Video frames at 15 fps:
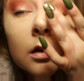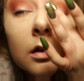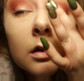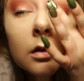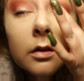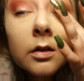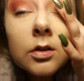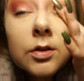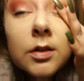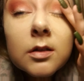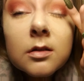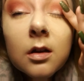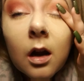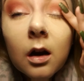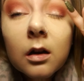This shit's
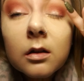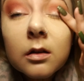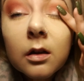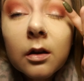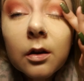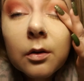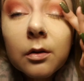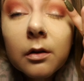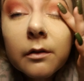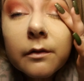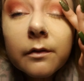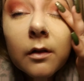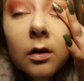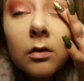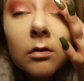hard to do on a
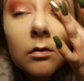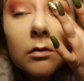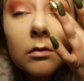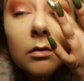phone.